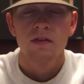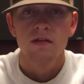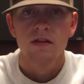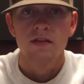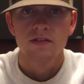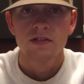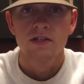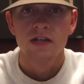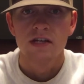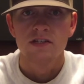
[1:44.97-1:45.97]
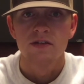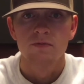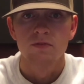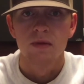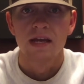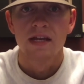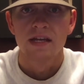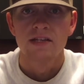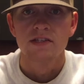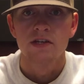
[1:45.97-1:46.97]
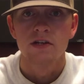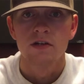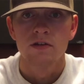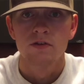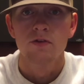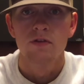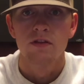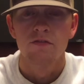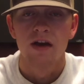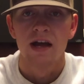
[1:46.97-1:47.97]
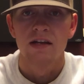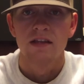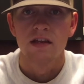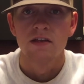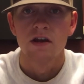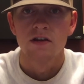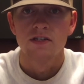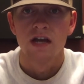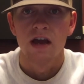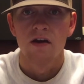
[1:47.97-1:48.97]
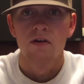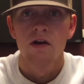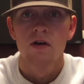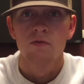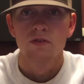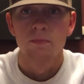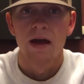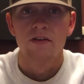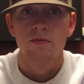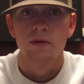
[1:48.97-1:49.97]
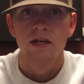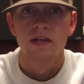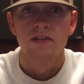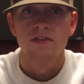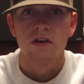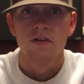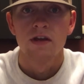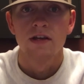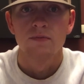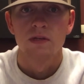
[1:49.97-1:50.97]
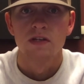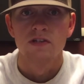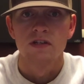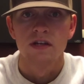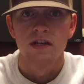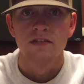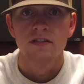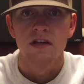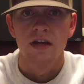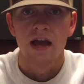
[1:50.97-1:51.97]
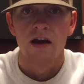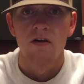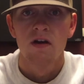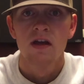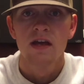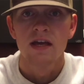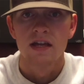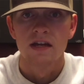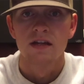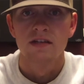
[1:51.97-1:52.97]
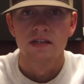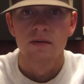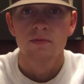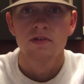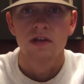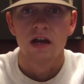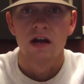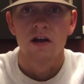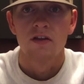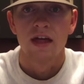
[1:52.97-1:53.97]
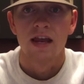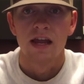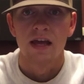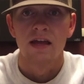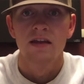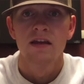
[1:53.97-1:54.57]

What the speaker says: This suggestion was made easier due to the fact that Yang Xiao was about to begin his southern expedition against Kakao in an attempt to conquer that land.